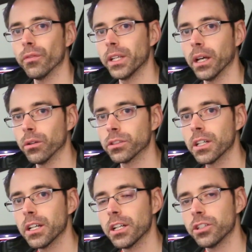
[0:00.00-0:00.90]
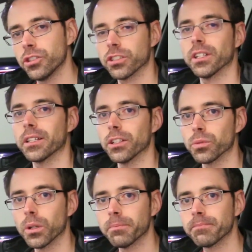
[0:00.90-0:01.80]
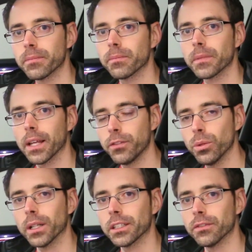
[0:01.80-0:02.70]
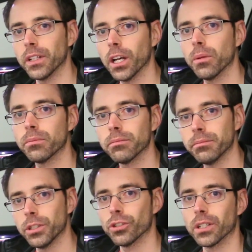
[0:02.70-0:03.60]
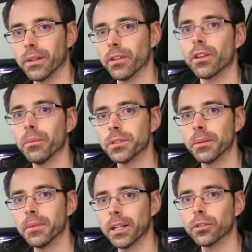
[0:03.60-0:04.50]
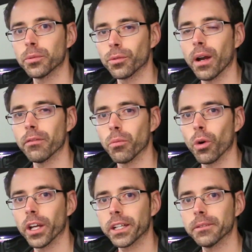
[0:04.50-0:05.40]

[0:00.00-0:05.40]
videos just like this one. If you like this video, be sure to give it a thumbs up and subscribe for more like